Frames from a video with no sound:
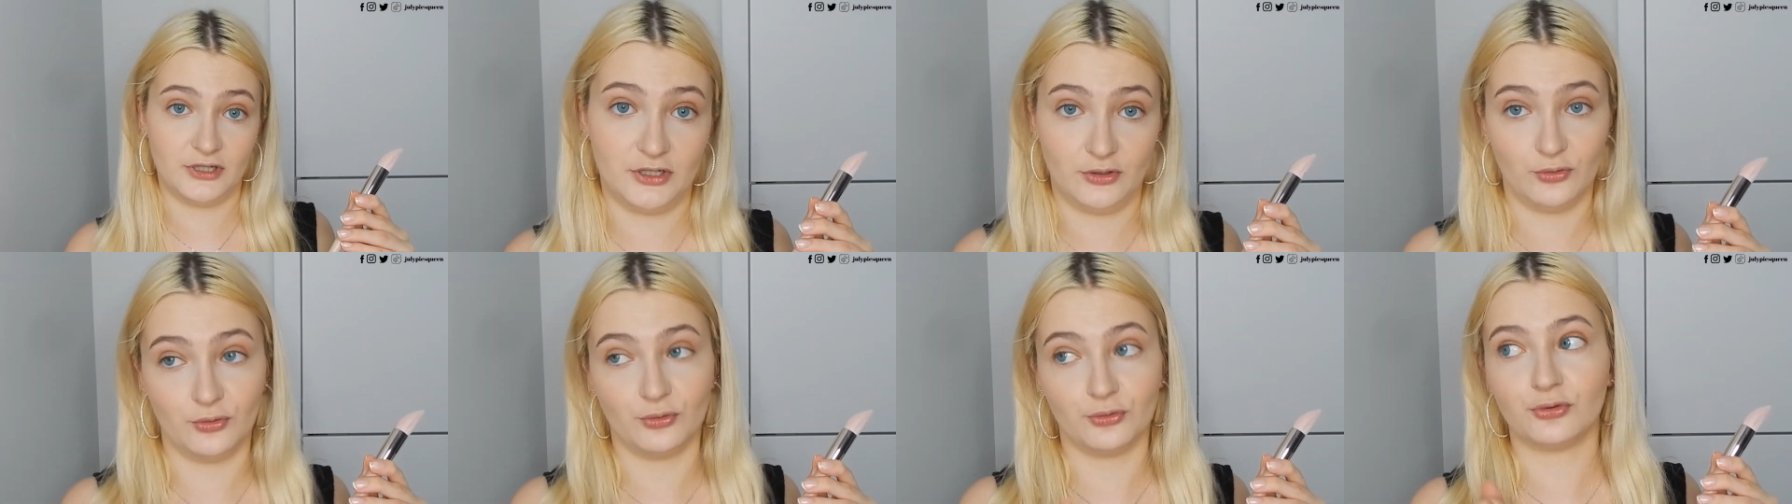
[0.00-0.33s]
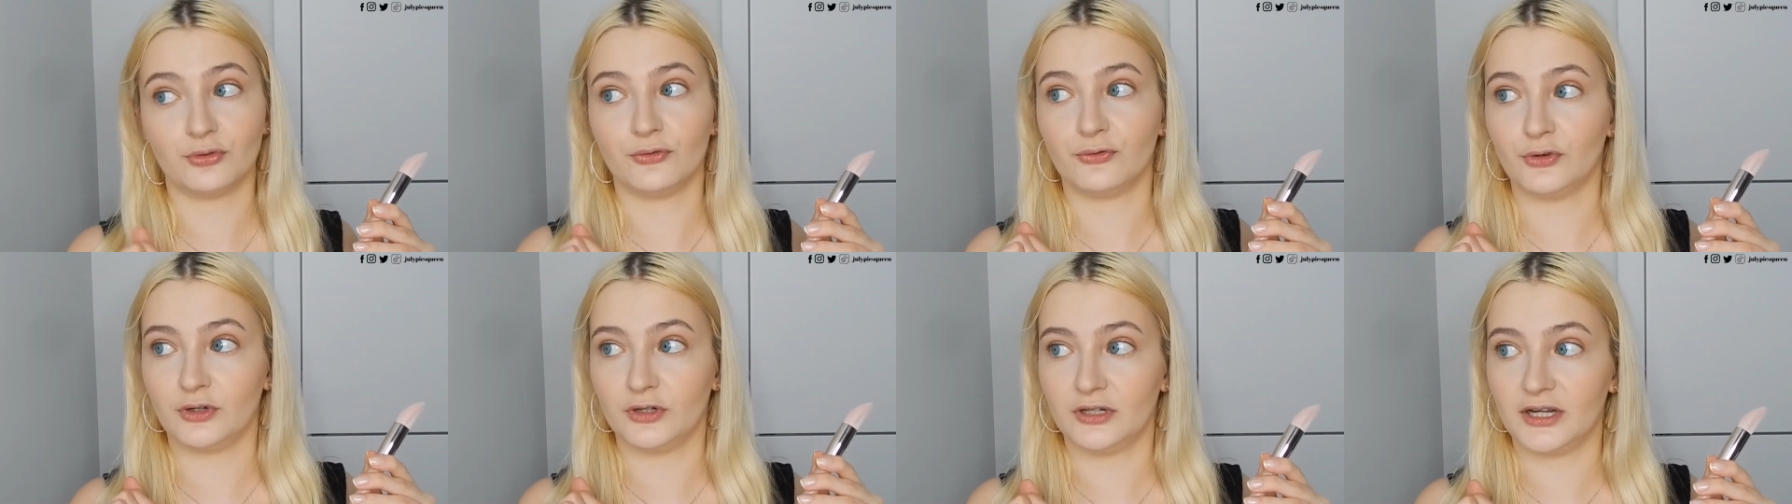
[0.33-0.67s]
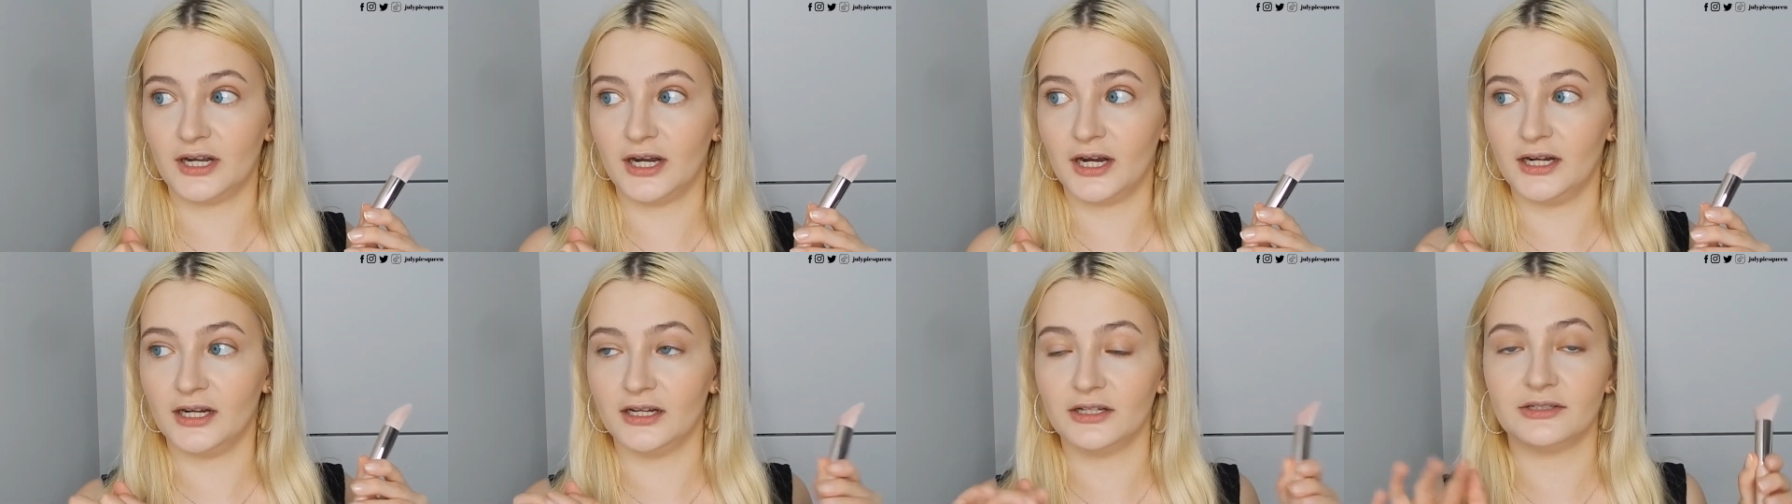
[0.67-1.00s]
and also for a
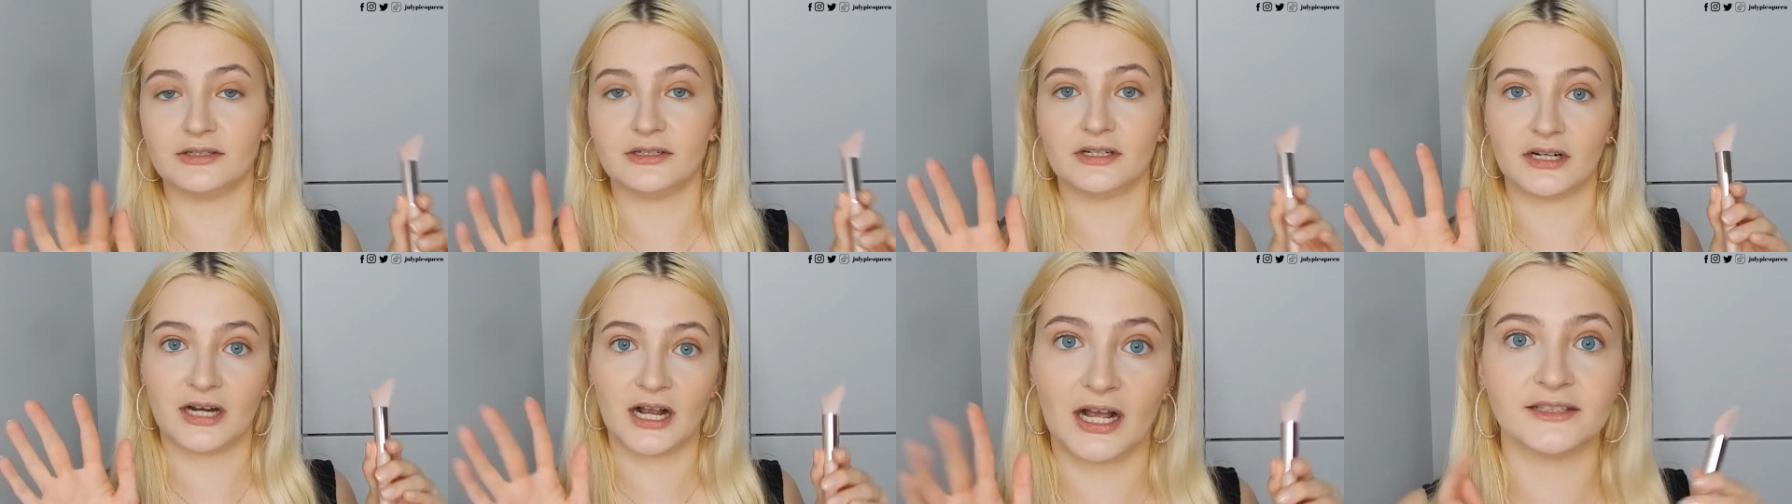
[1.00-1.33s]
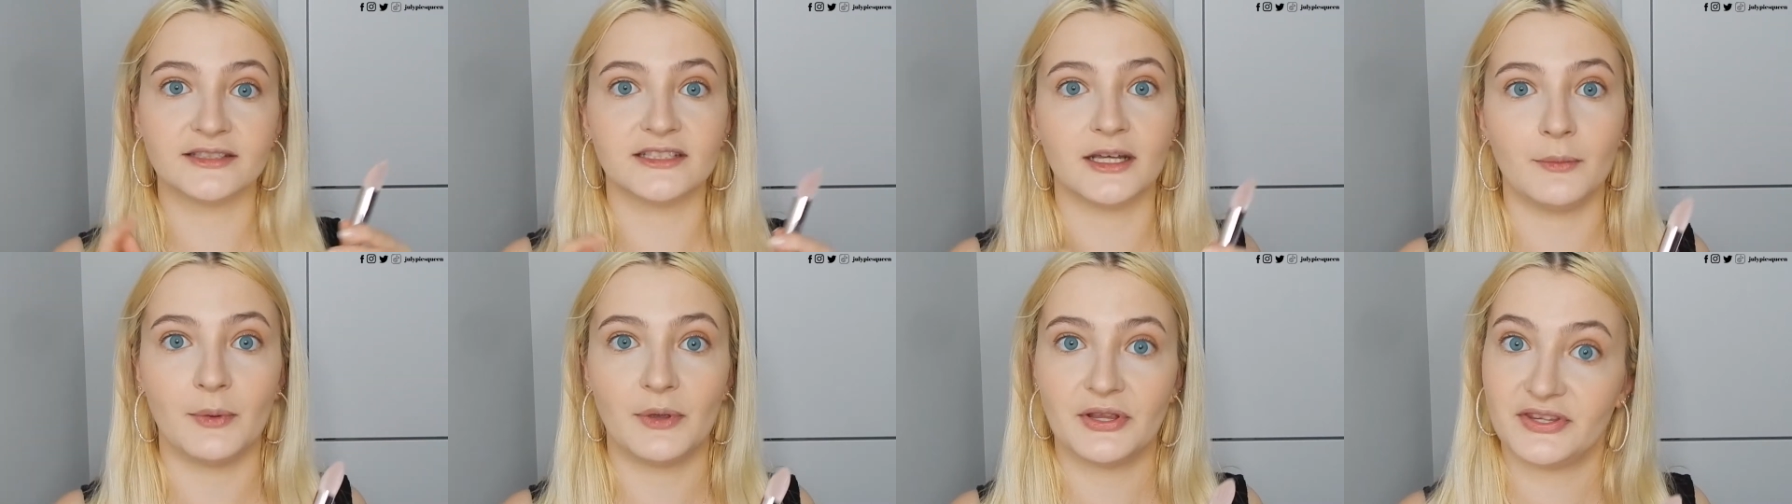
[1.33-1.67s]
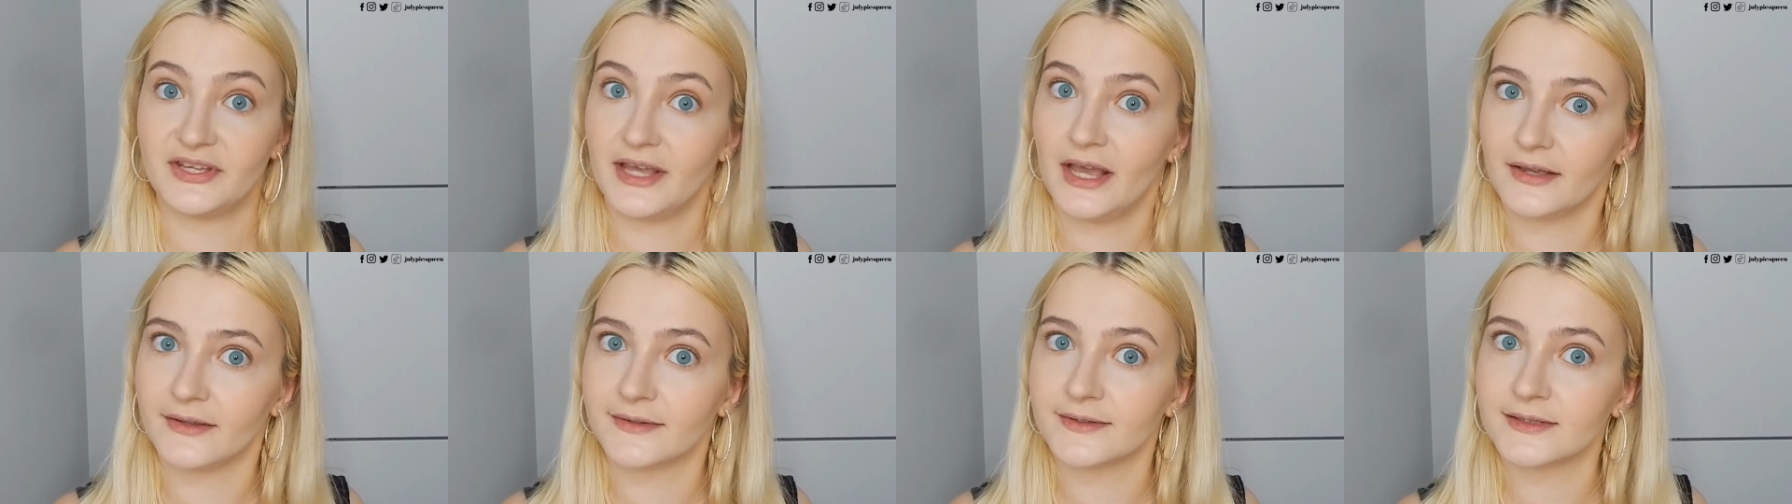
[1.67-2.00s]
highlighter god damn
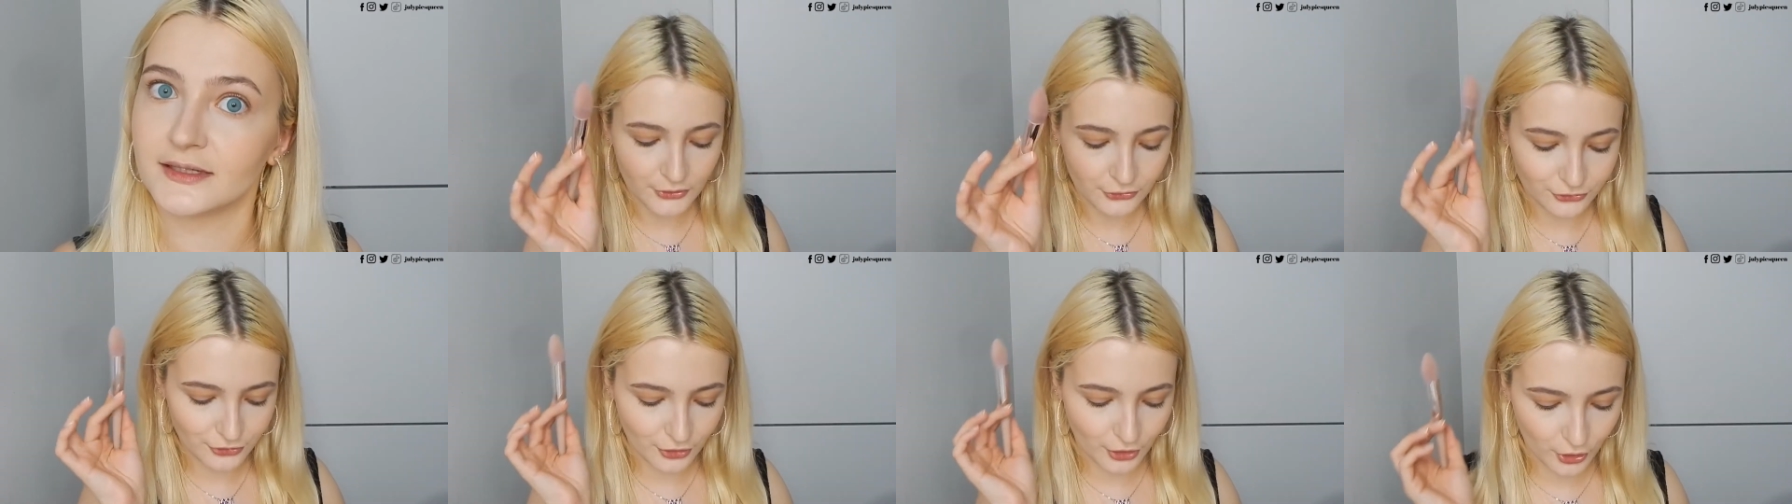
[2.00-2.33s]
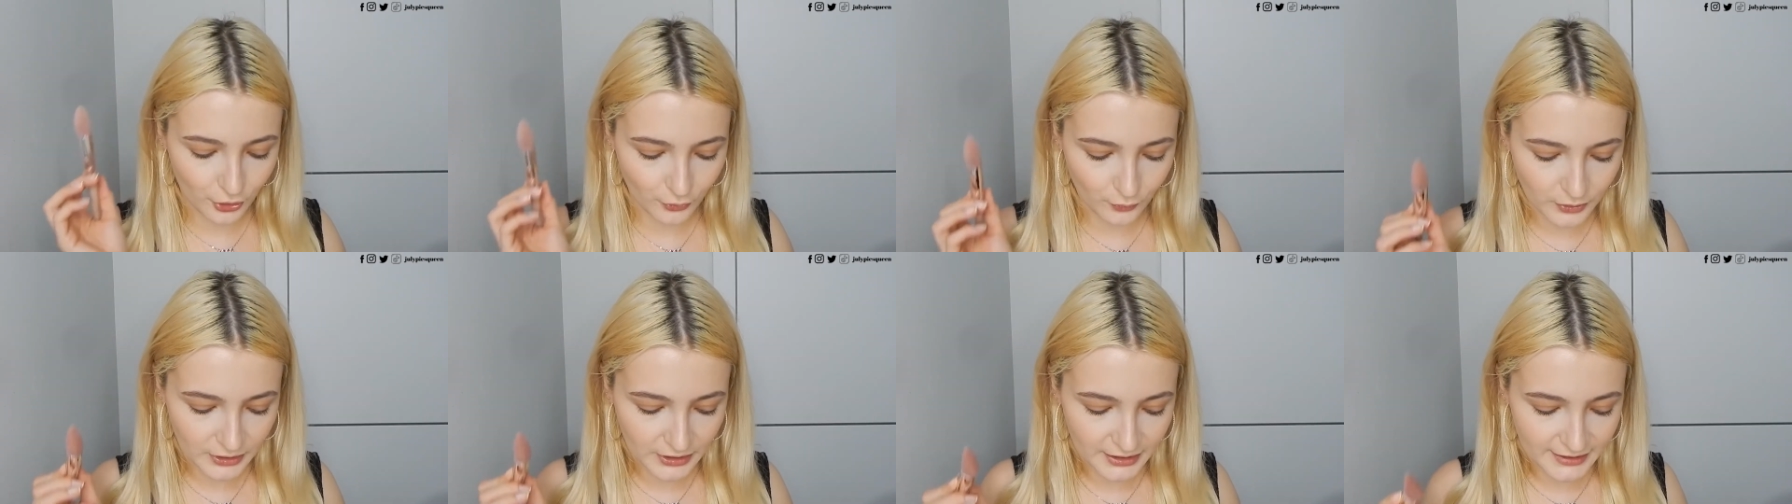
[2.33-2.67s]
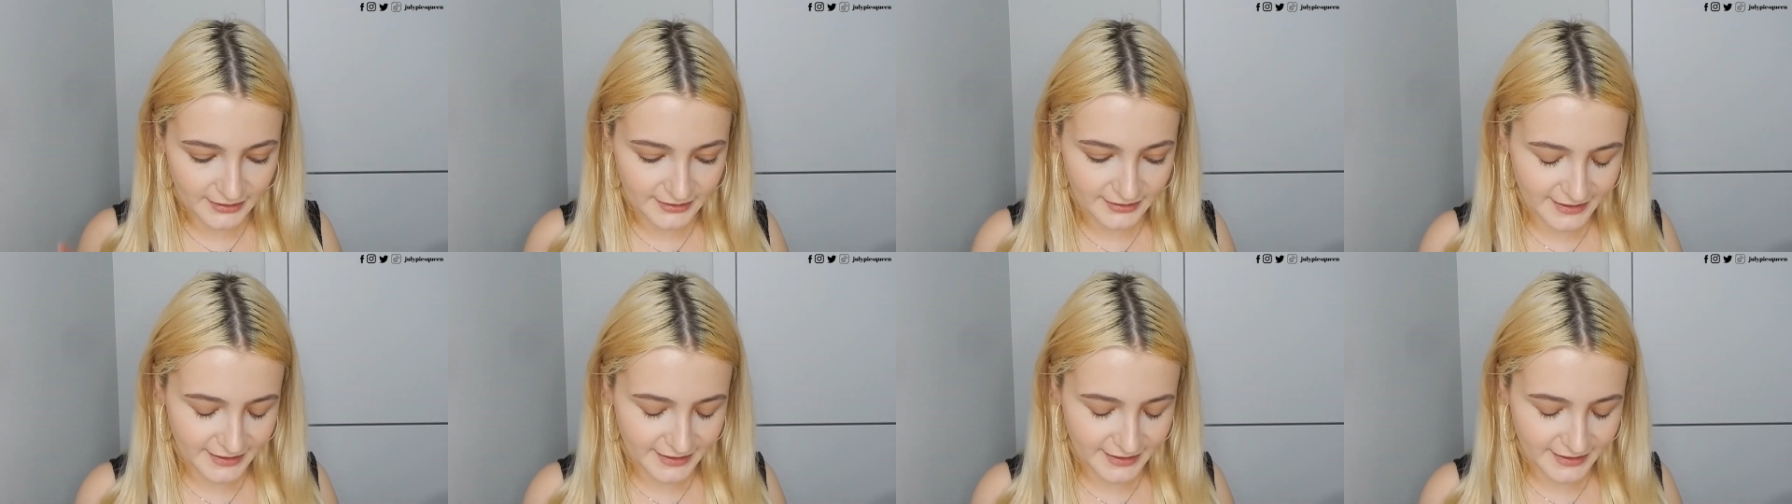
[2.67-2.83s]
it yes so